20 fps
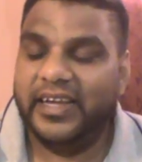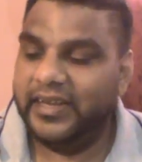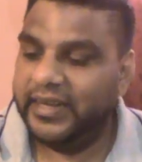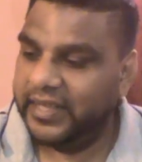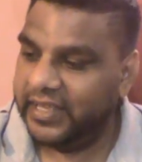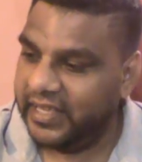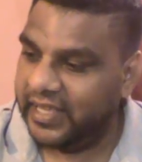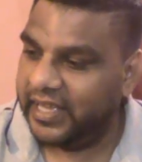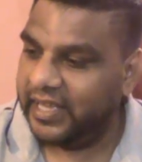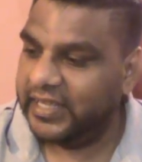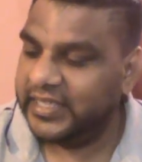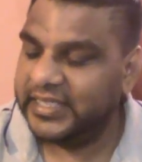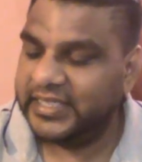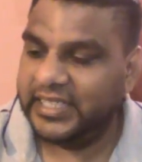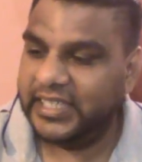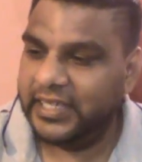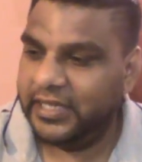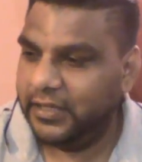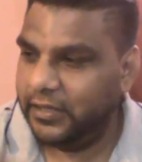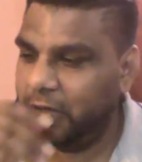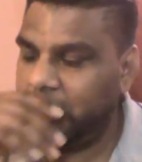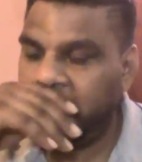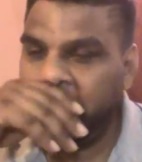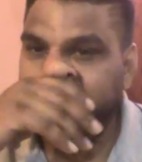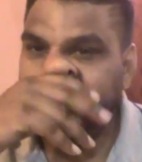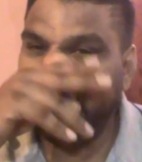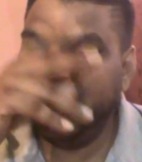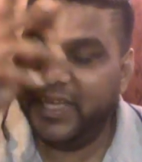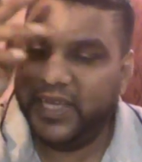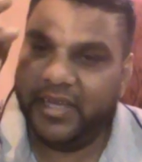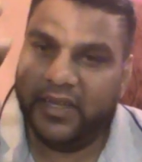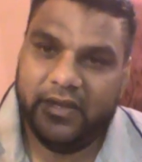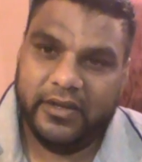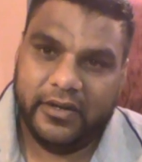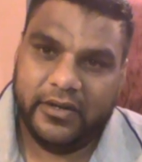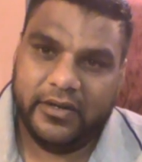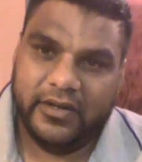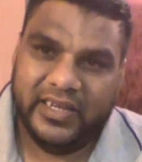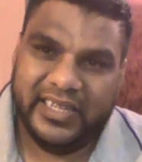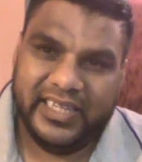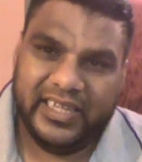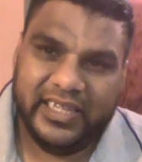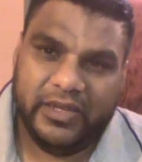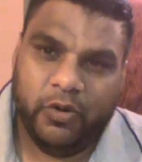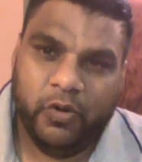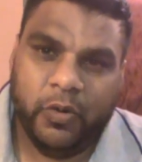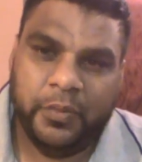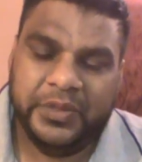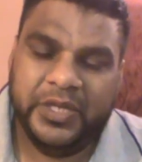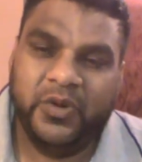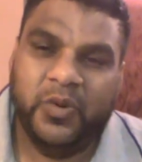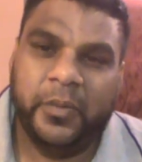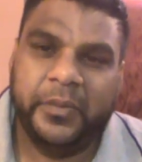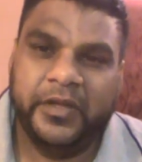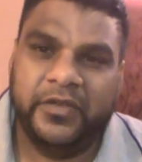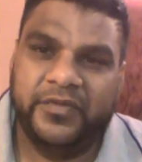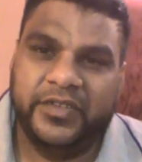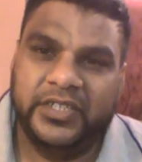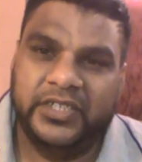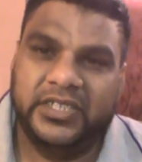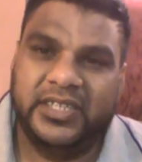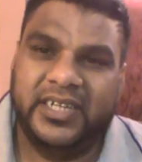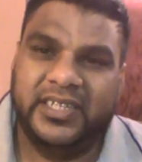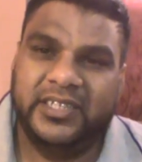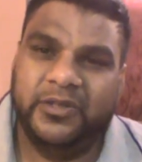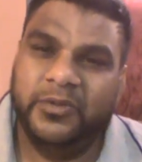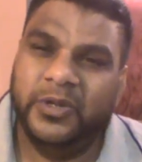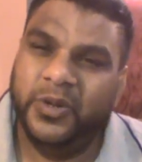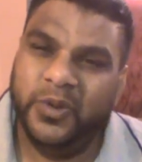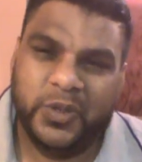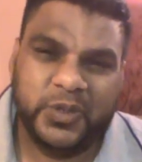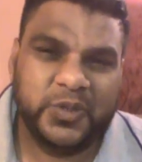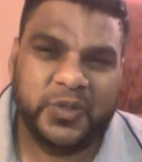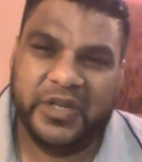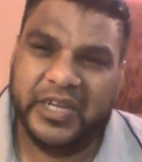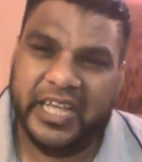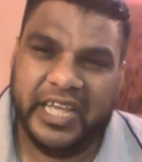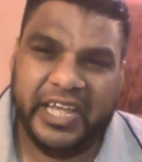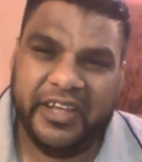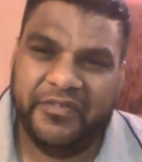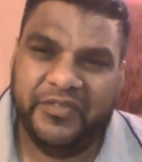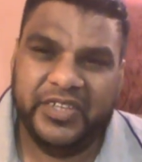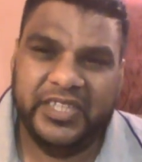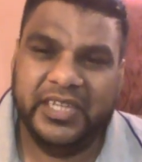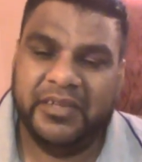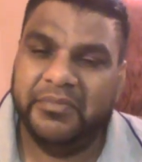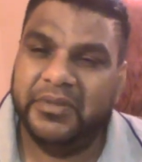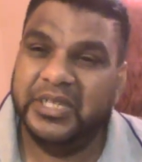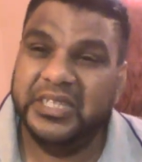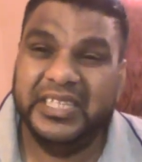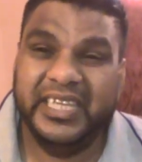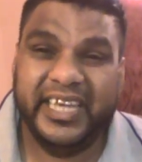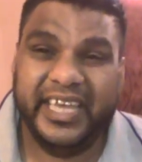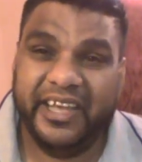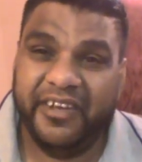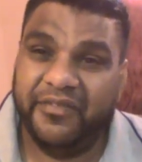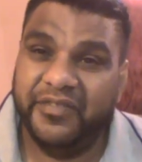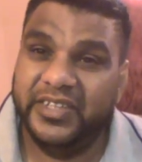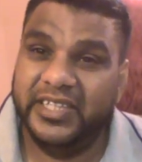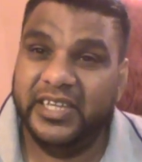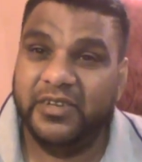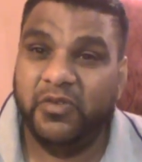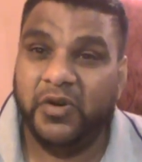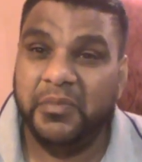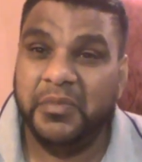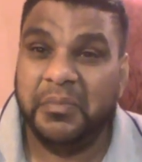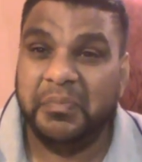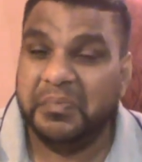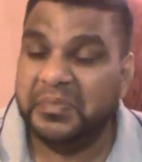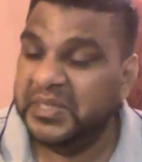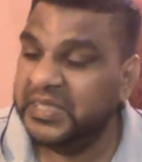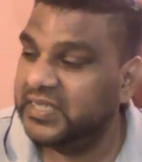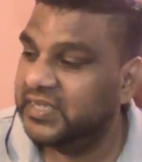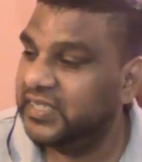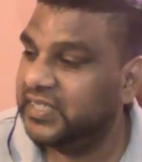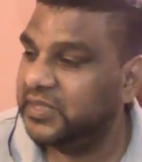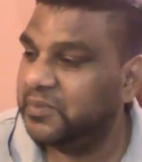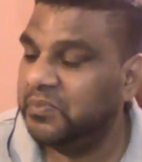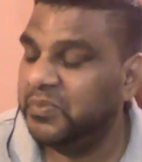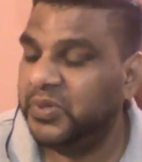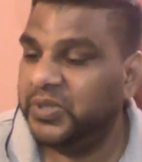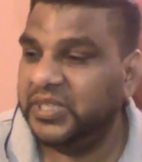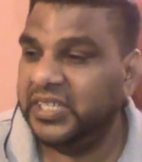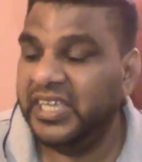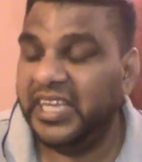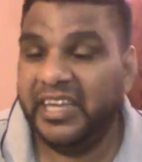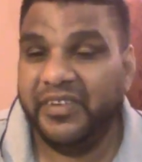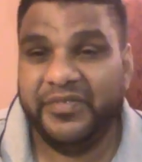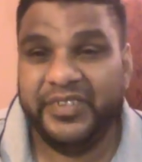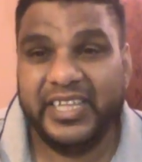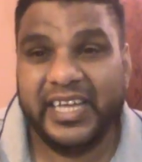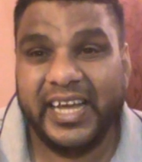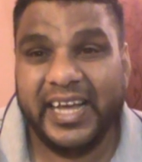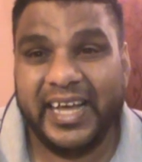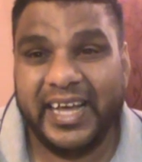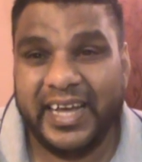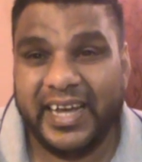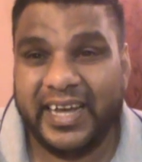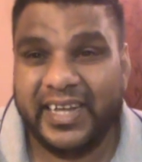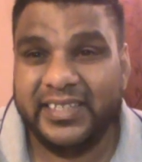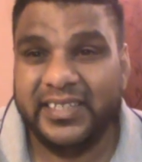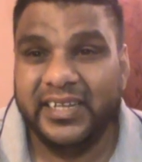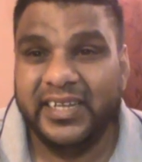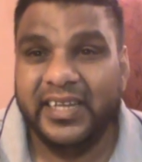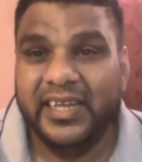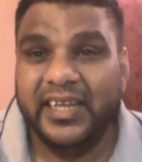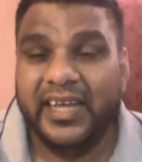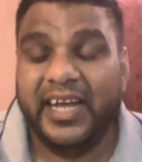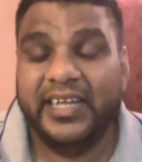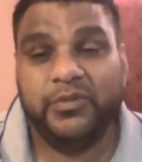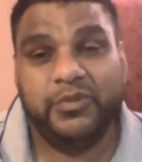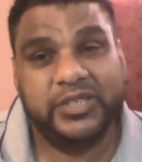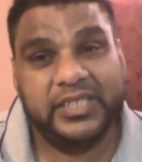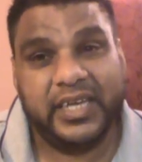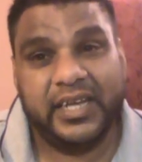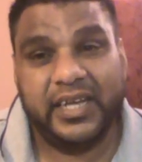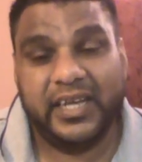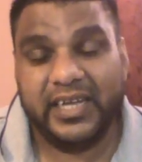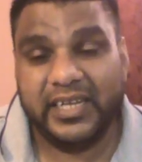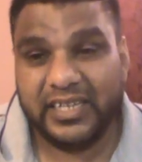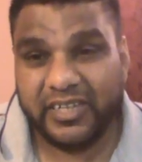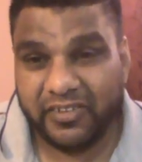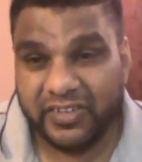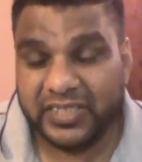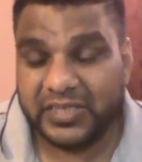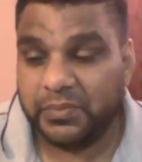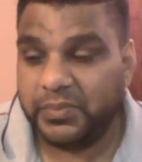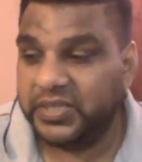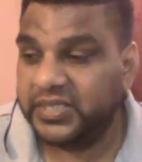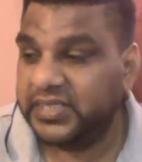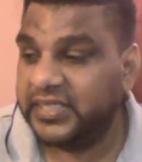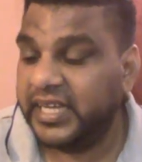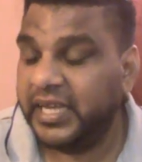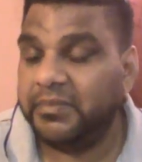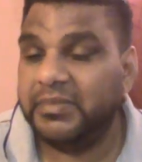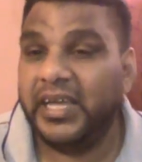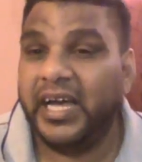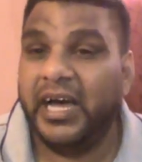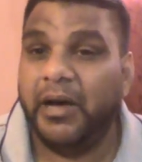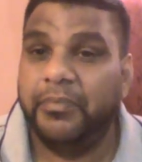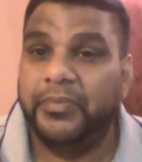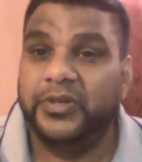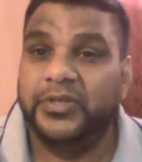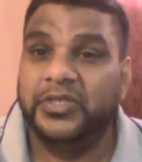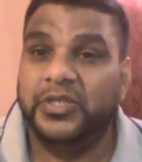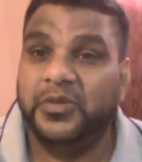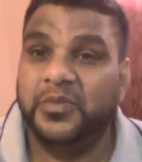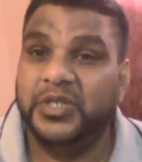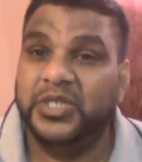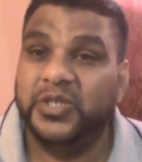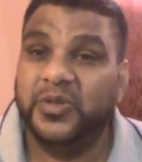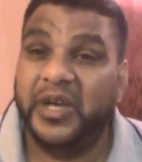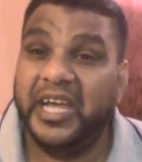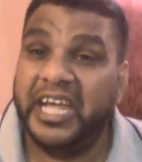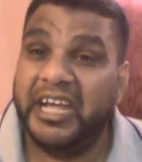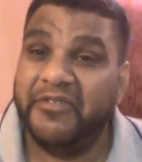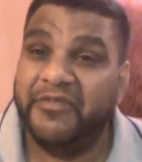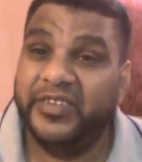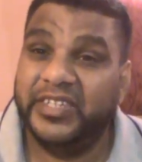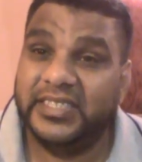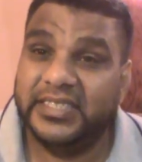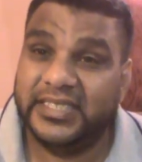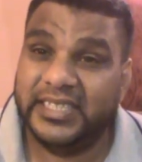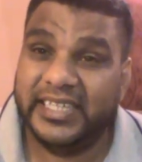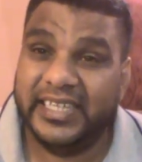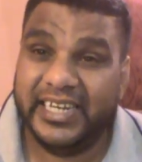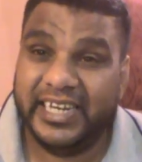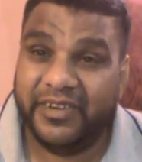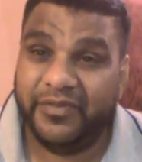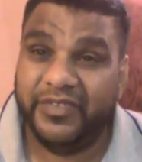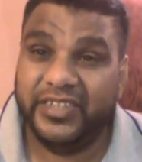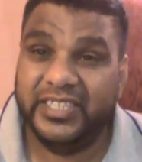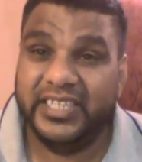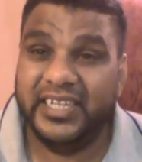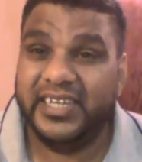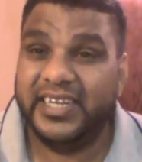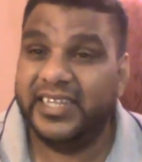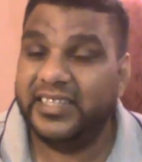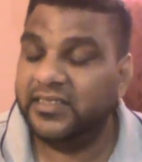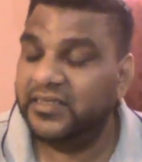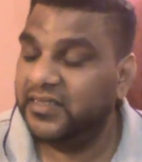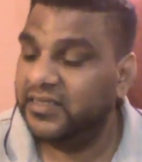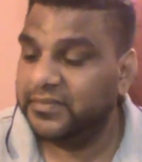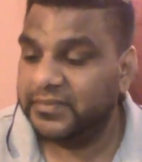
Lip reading: yeah. You see how we get home, the home invasion, and we lost everything. I take everything, all my business money, everything I had. And it was at Christmas time that happened to me. So every sale, everything. And